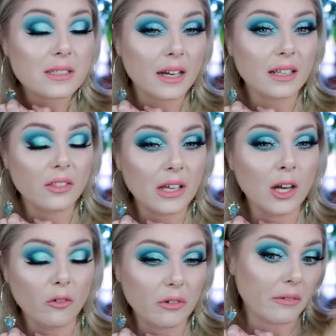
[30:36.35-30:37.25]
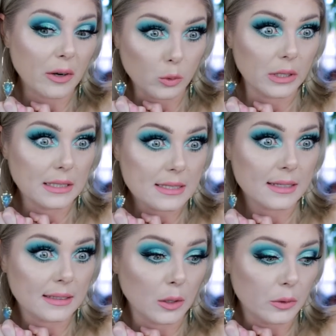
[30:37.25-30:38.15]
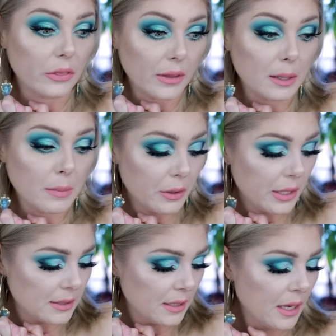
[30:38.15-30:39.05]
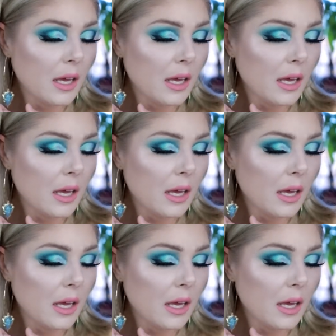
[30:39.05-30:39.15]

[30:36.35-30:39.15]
that I can think of if I really sit down and think about it.